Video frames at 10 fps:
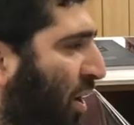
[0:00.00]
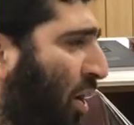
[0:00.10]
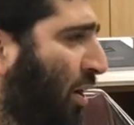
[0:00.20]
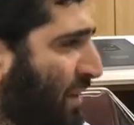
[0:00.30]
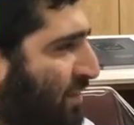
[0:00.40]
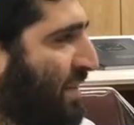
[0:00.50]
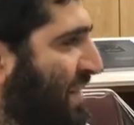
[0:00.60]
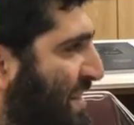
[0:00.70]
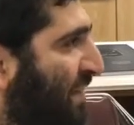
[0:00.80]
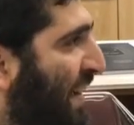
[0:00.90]
Oh, if it
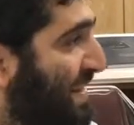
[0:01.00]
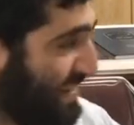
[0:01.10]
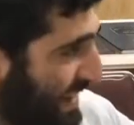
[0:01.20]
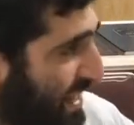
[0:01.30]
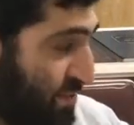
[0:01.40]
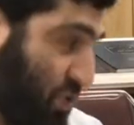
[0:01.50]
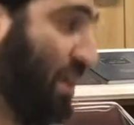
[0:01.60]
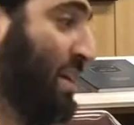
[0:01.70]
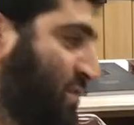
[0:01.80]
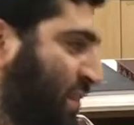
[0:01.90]
doesn't, if it has scales, If it
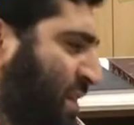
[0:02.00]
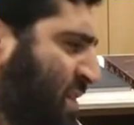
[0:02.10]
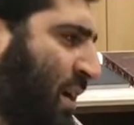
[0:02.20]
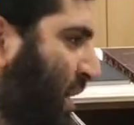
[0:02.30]
has fins?